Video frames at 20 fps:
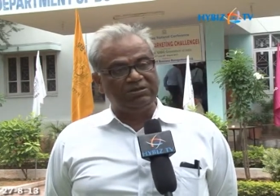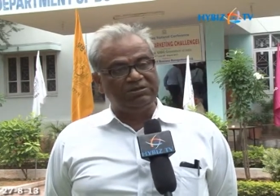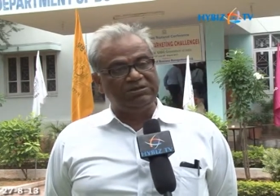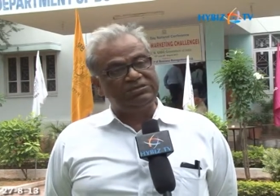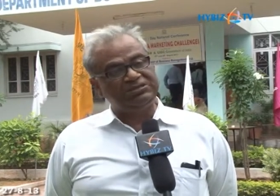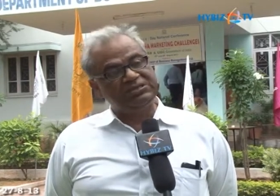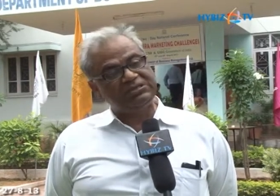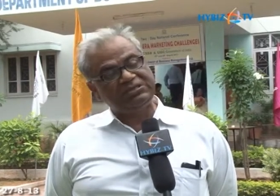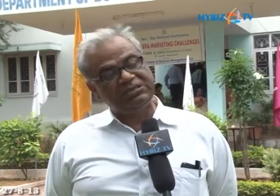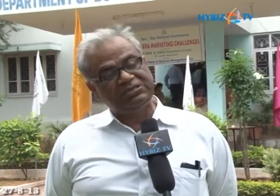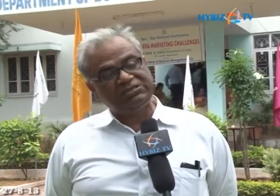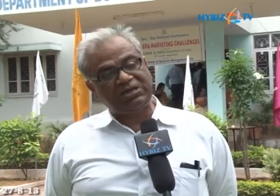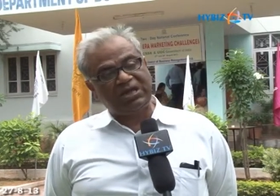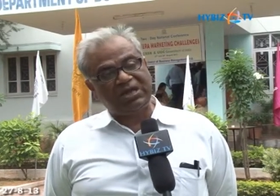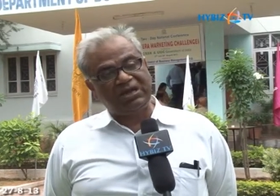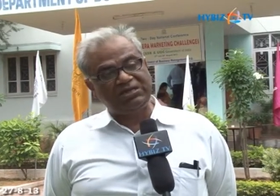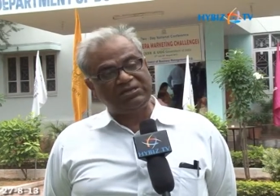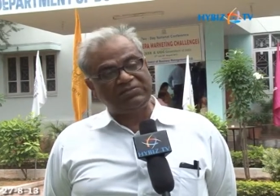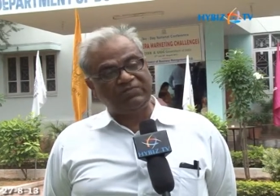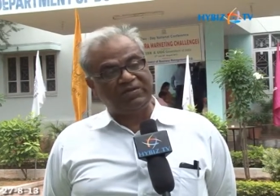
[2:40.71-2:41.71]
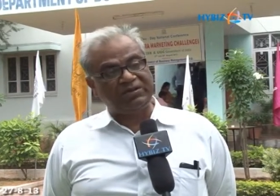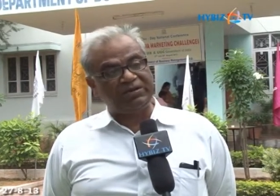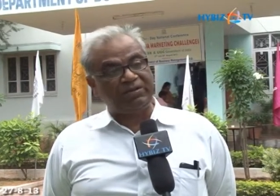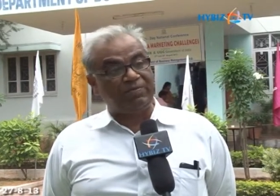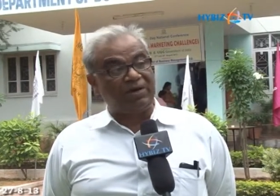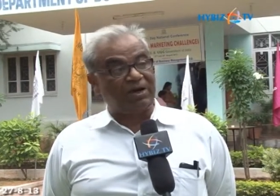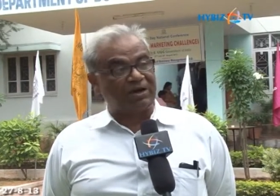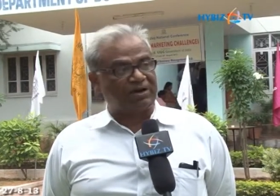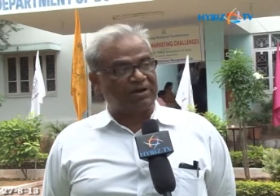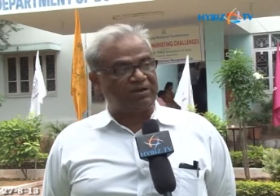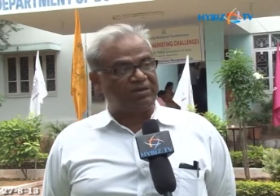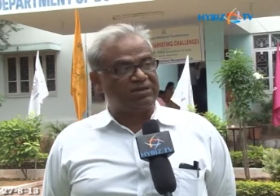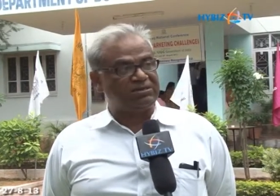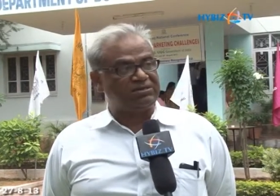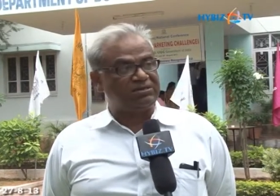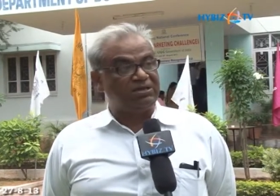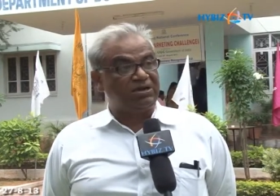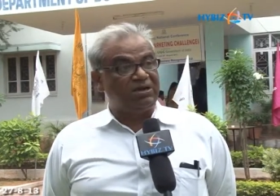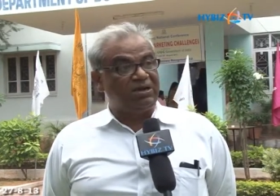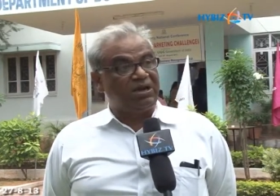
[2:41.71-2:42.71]
This is the challenge for the
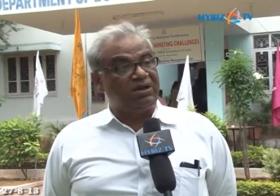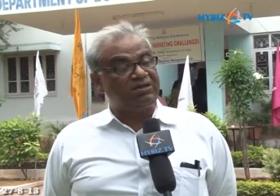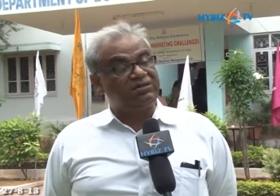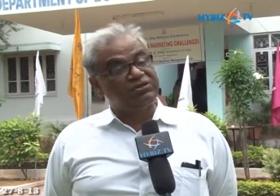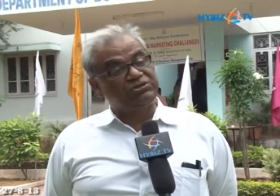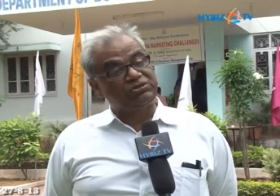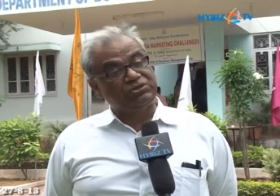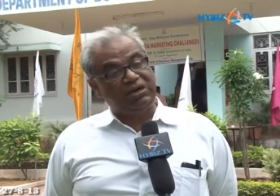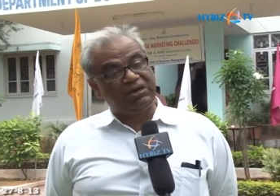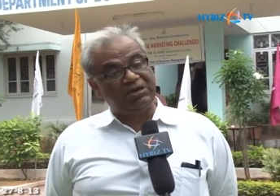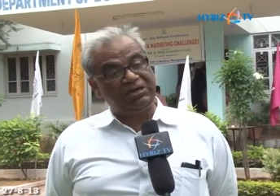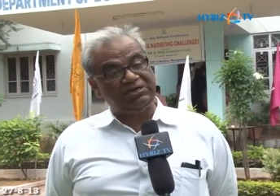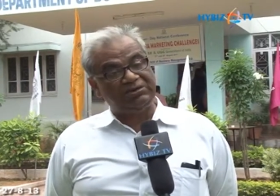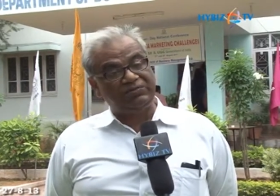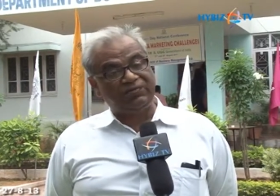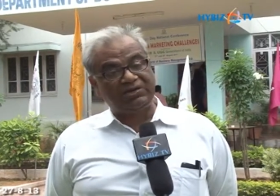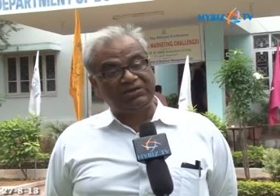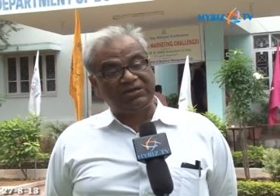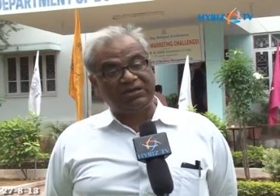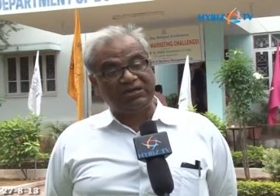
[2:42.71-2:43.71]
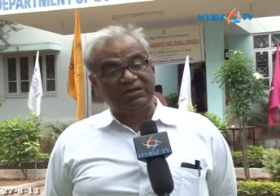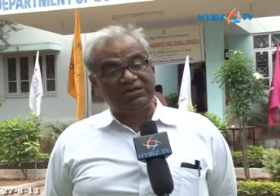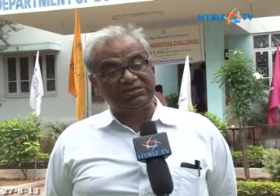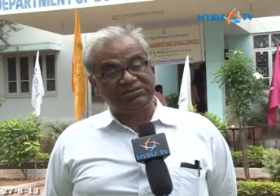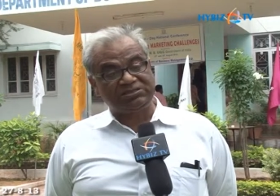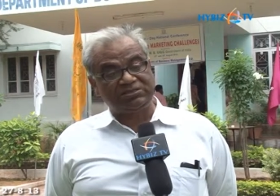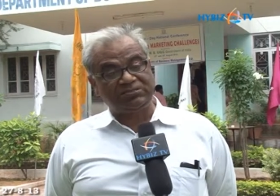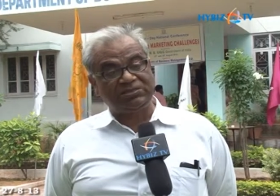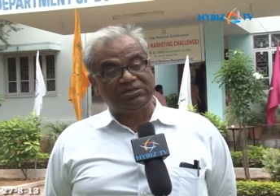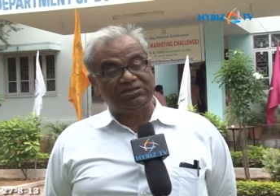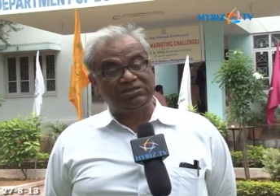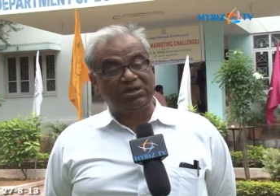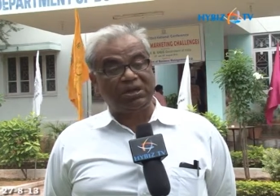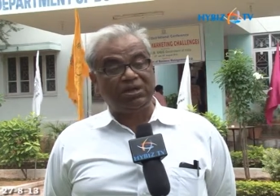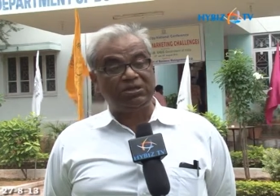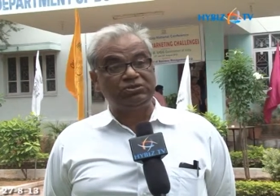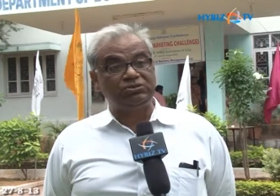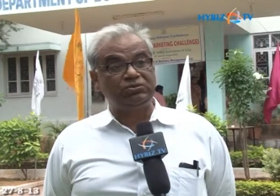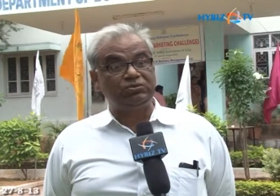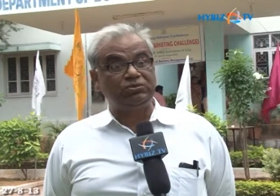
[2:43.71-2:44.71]
marketers. And the challenge for the customer is
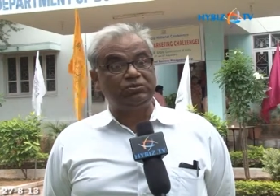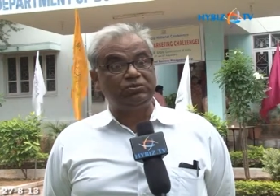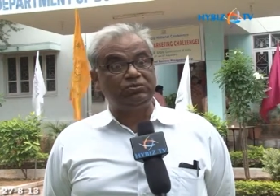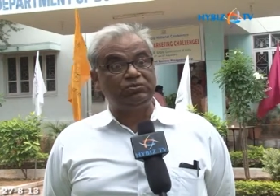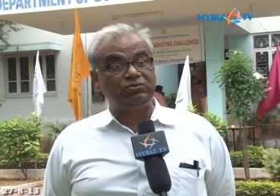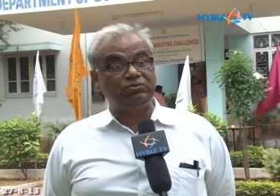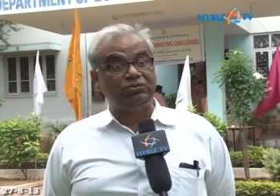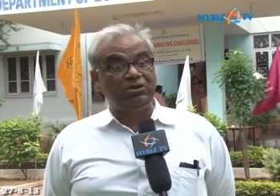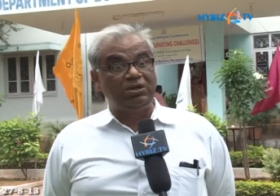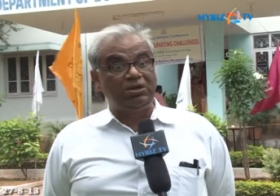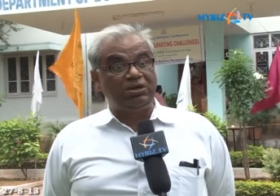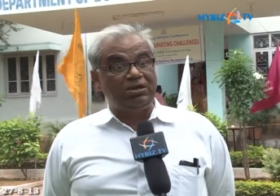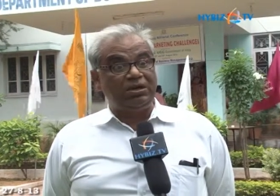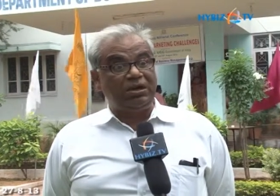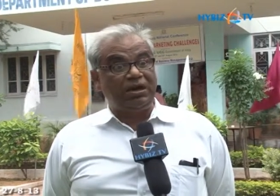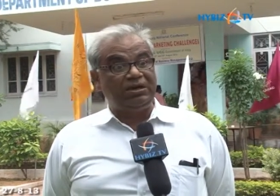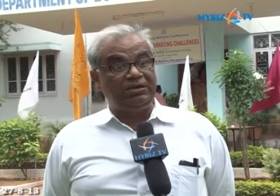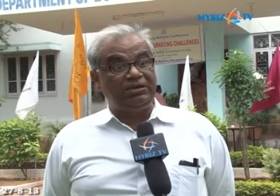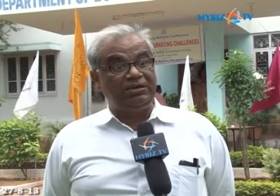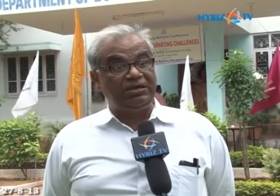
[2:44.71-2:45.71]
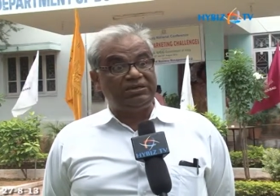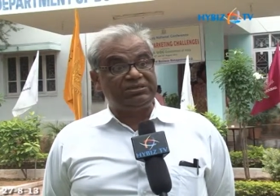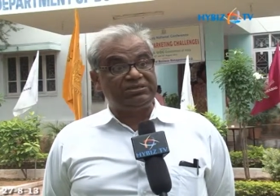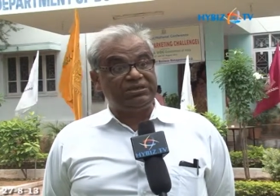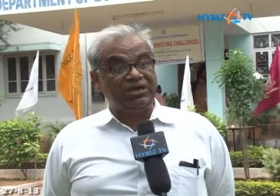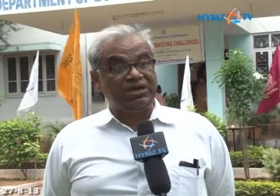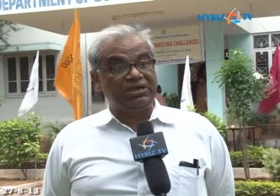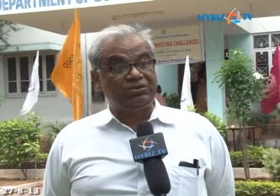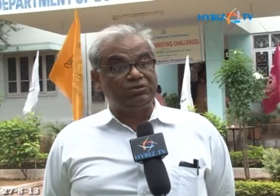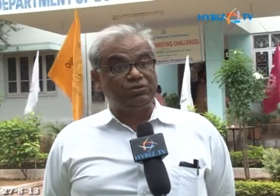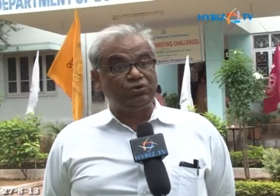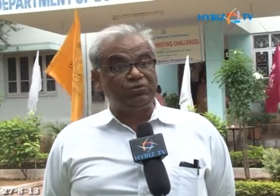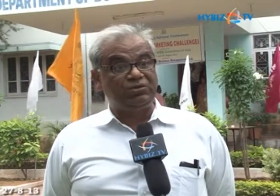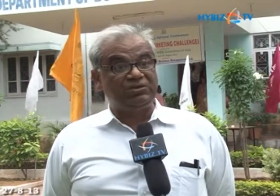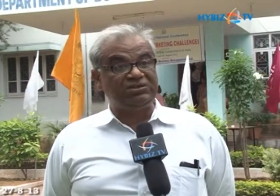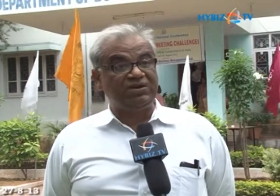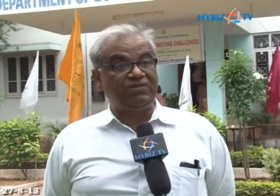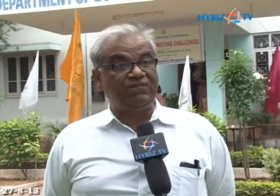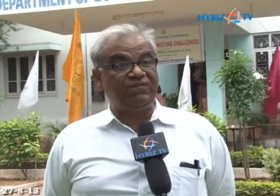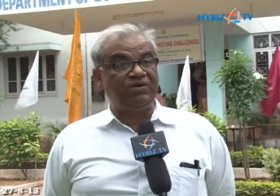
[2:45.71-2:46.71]
also to understand so
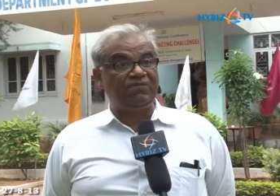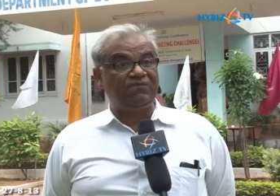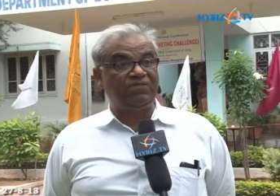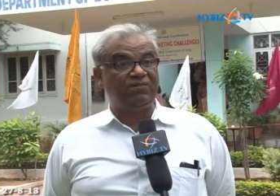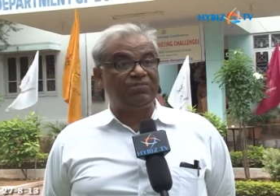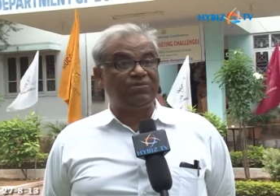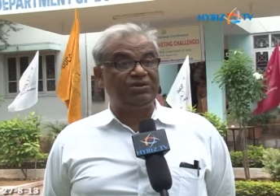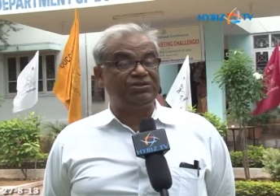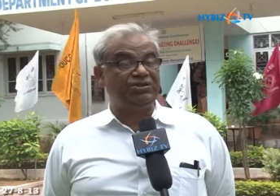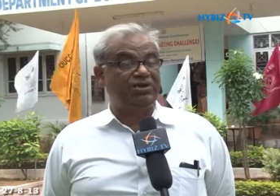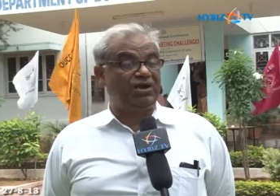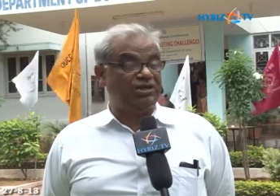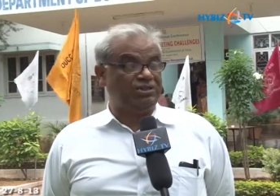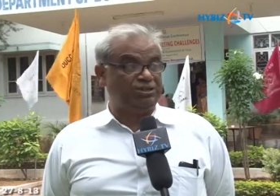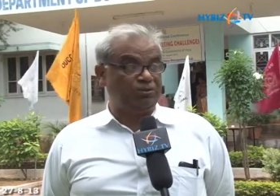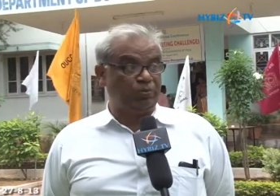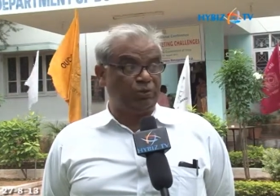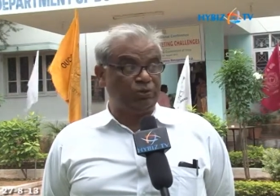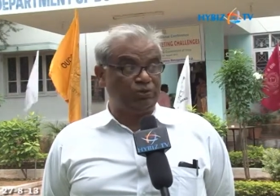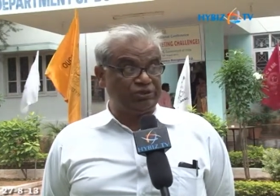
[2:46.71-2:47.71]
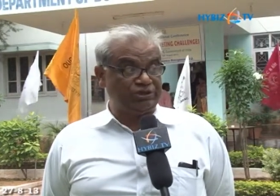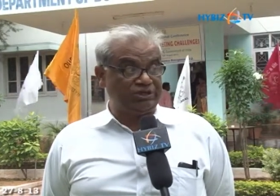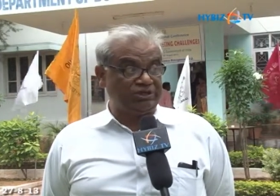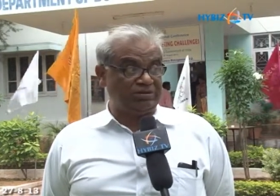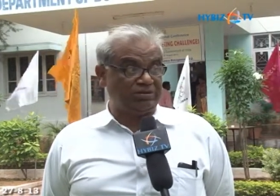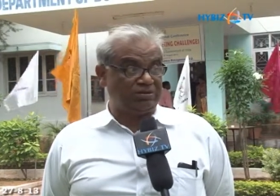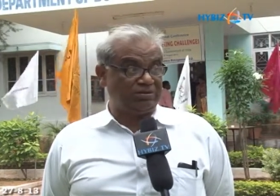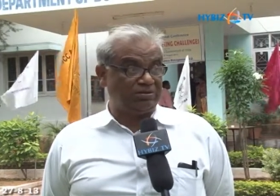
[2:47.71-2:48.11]
much of information explosion